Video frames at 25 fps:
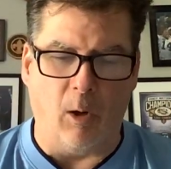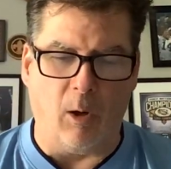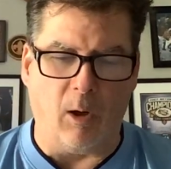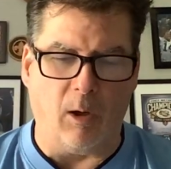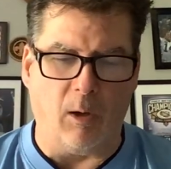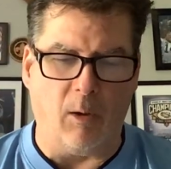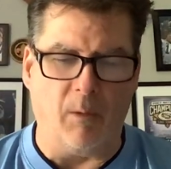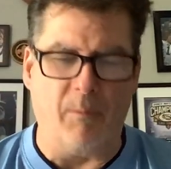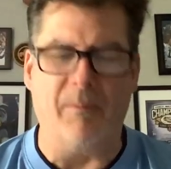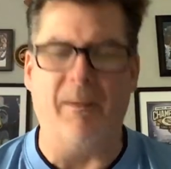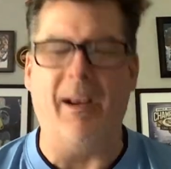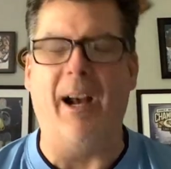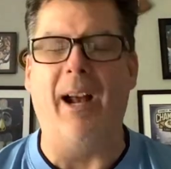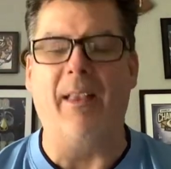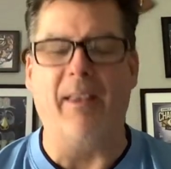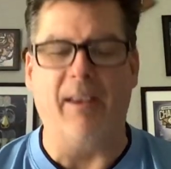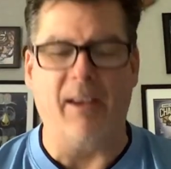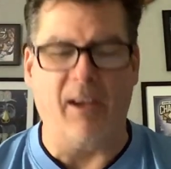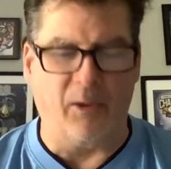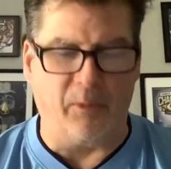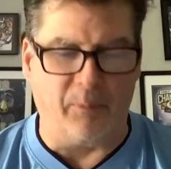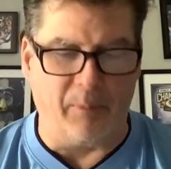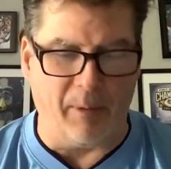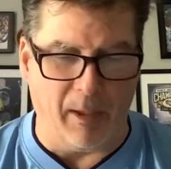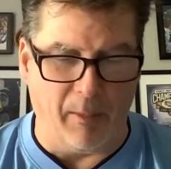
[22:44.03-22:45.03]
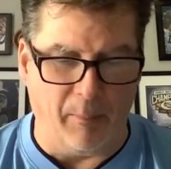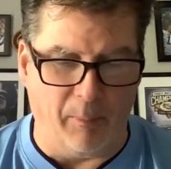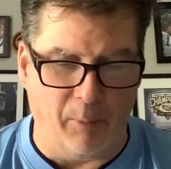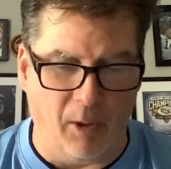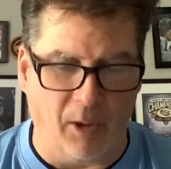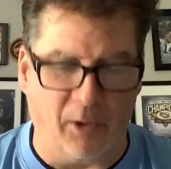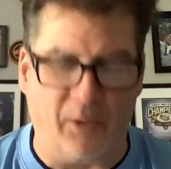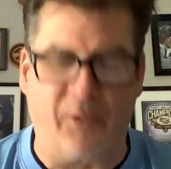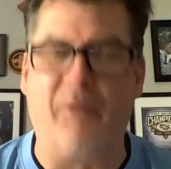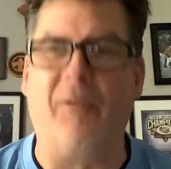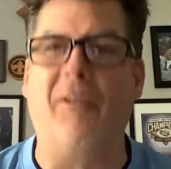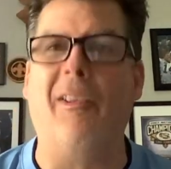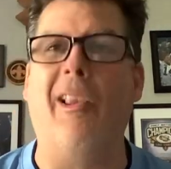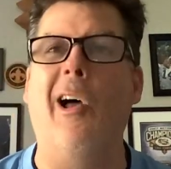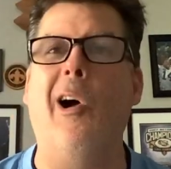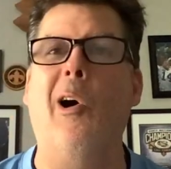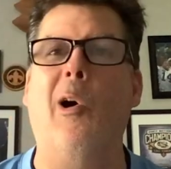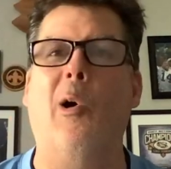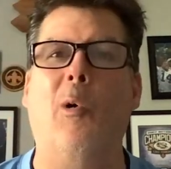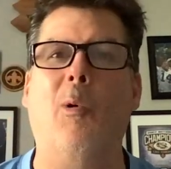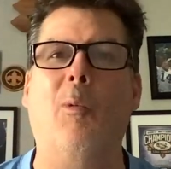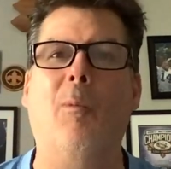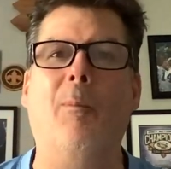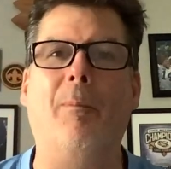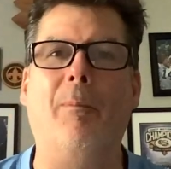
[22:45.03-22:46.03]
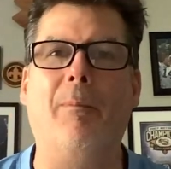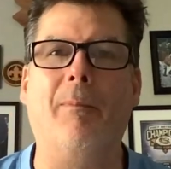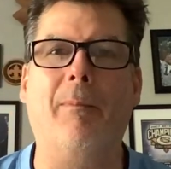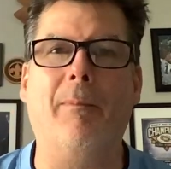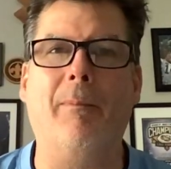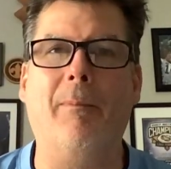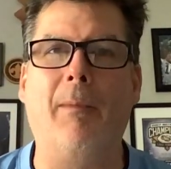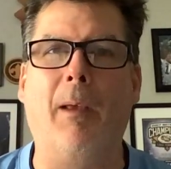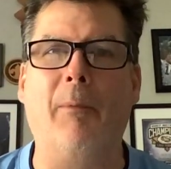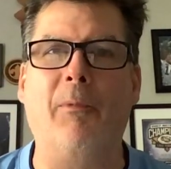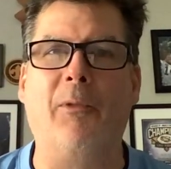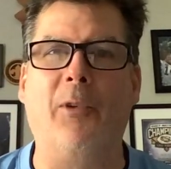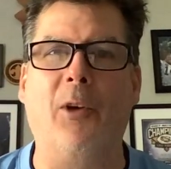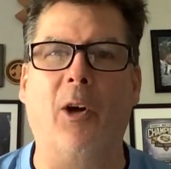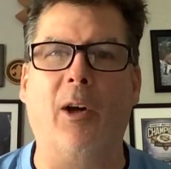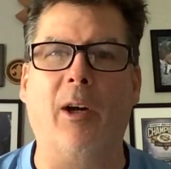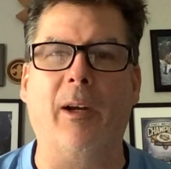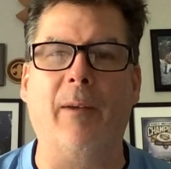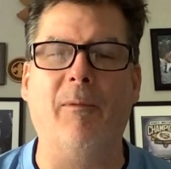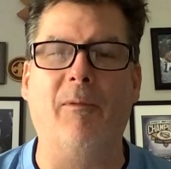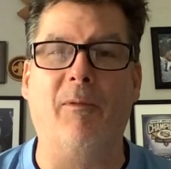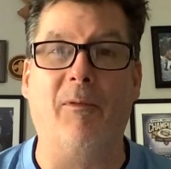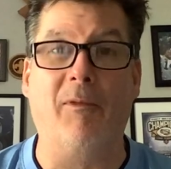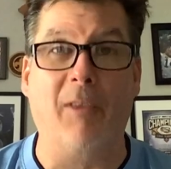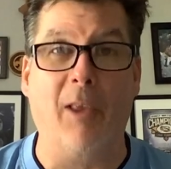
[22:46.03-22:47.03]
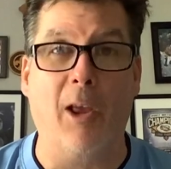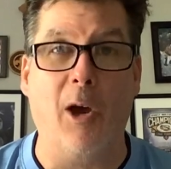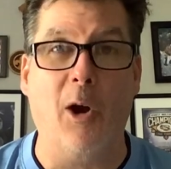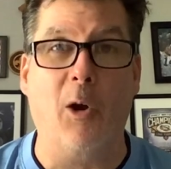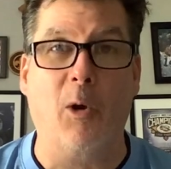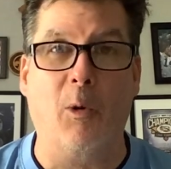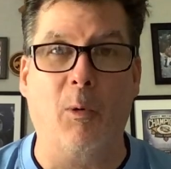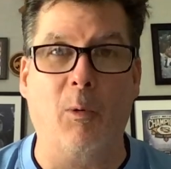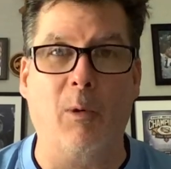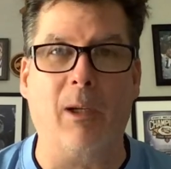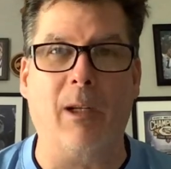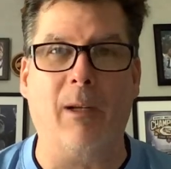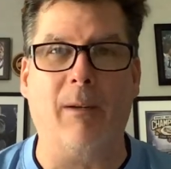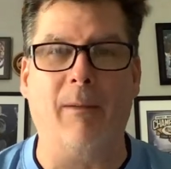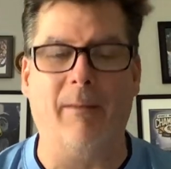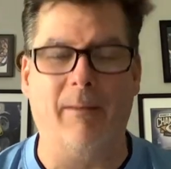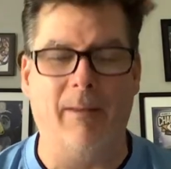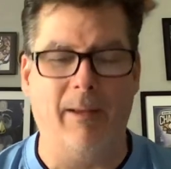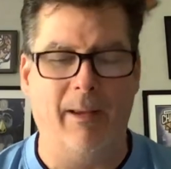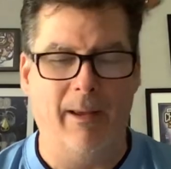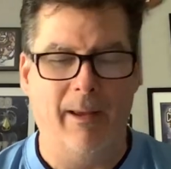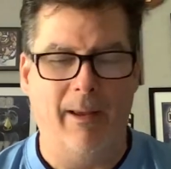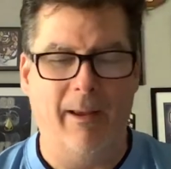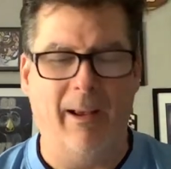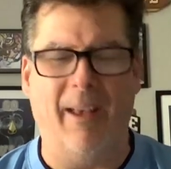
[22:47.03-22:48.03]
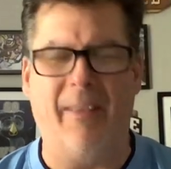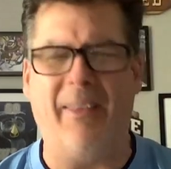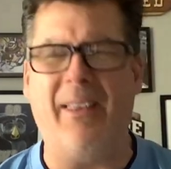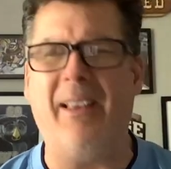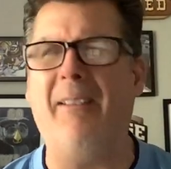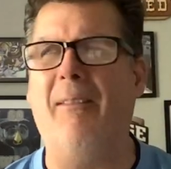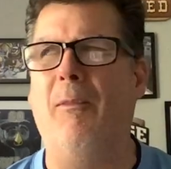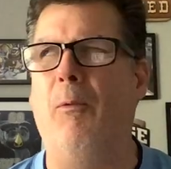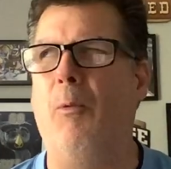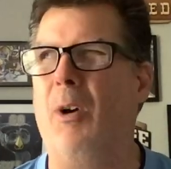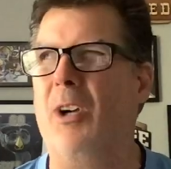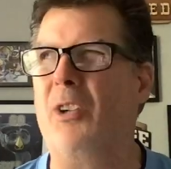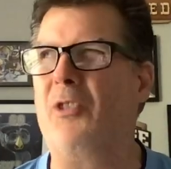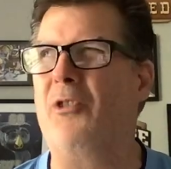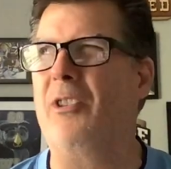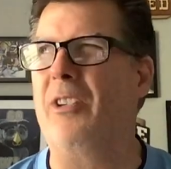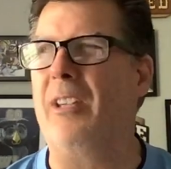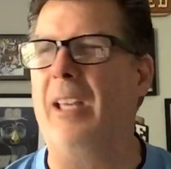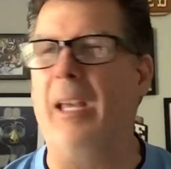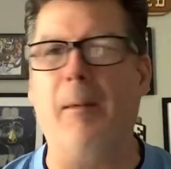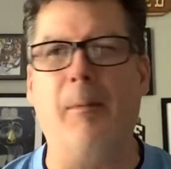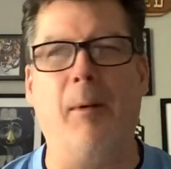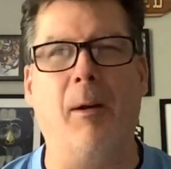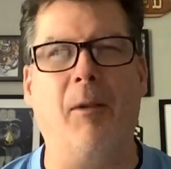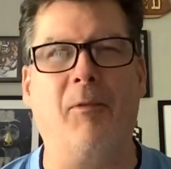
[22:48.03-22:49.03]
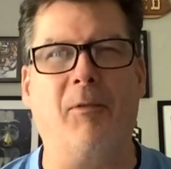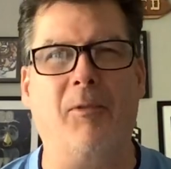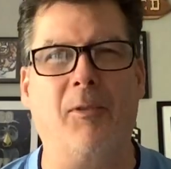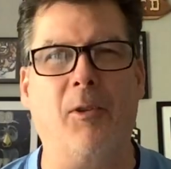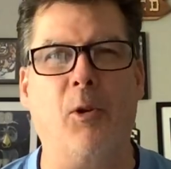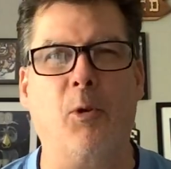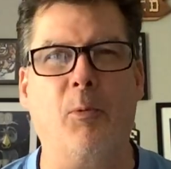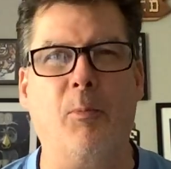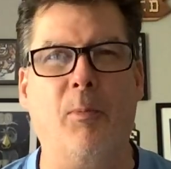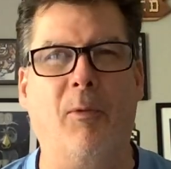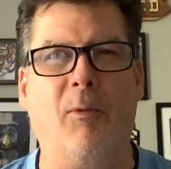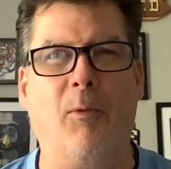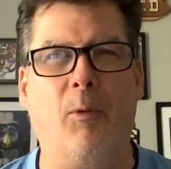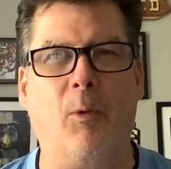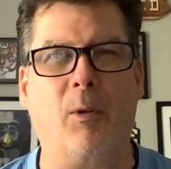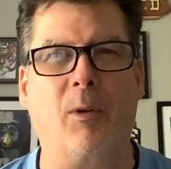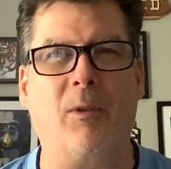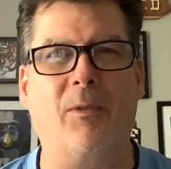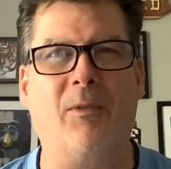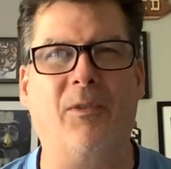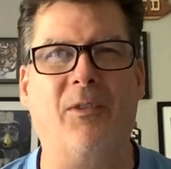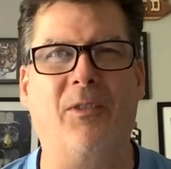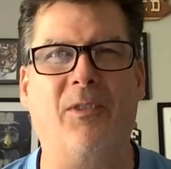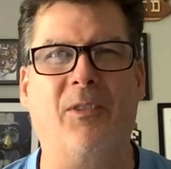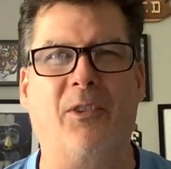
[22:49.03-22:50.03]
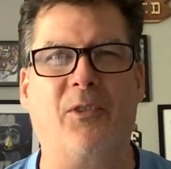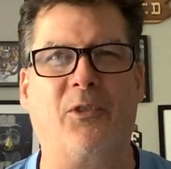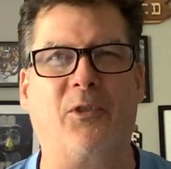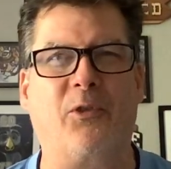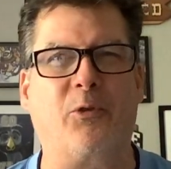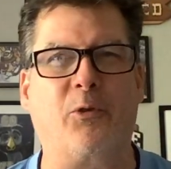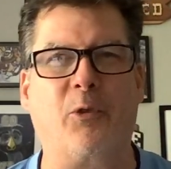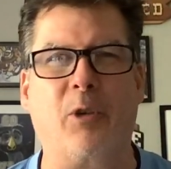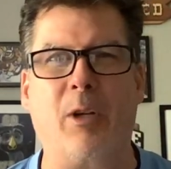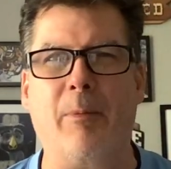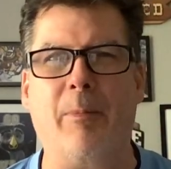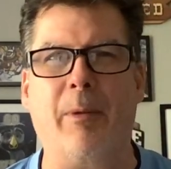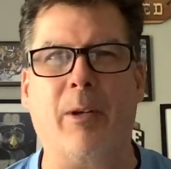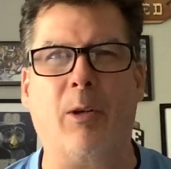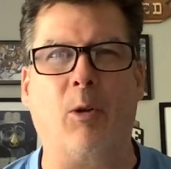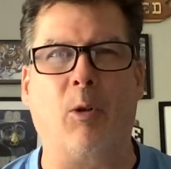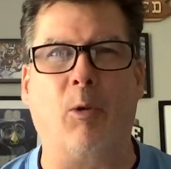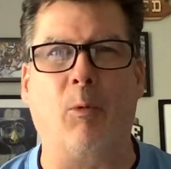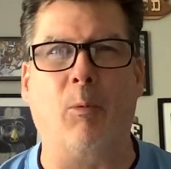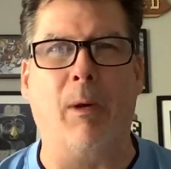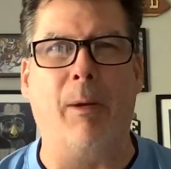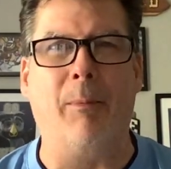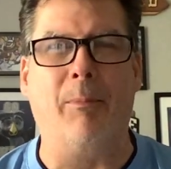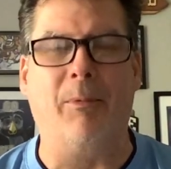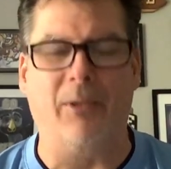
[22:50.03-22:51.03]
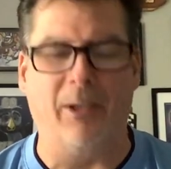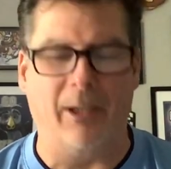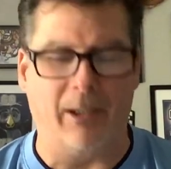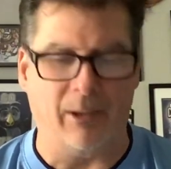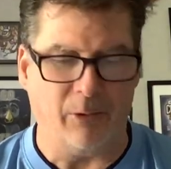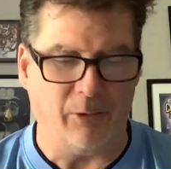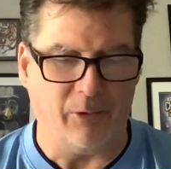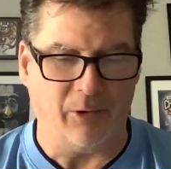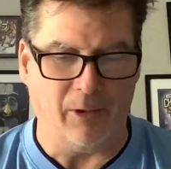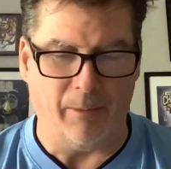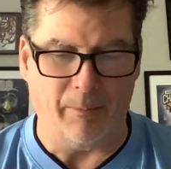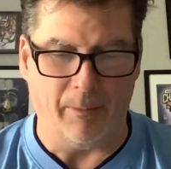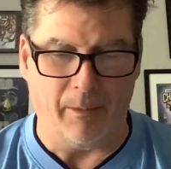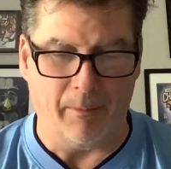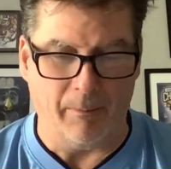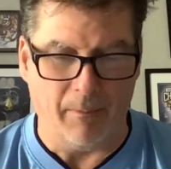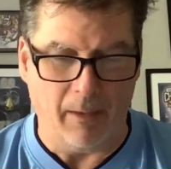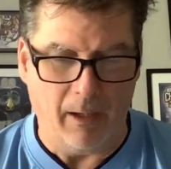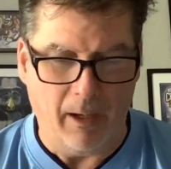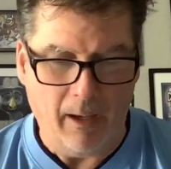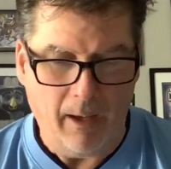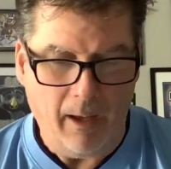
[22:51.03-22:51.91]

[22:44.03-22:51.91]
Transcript: or not ESPN Plus, Flow. I'm sorry, Flow. I think I've watched a game on Flow before. It's a streaming or a website or something.